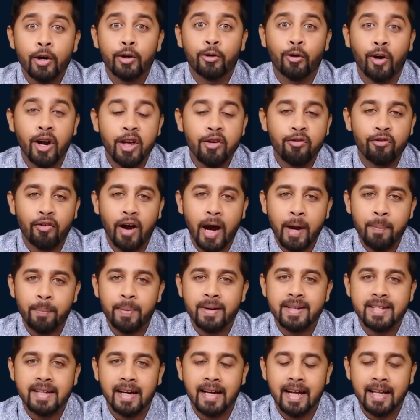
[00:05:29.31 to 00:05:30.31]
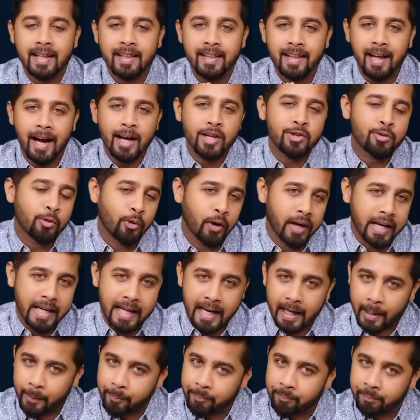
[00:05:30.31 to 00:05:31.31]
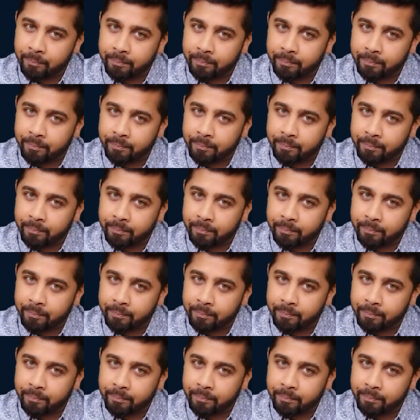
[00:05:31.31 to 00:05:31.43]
25% in last 1 year.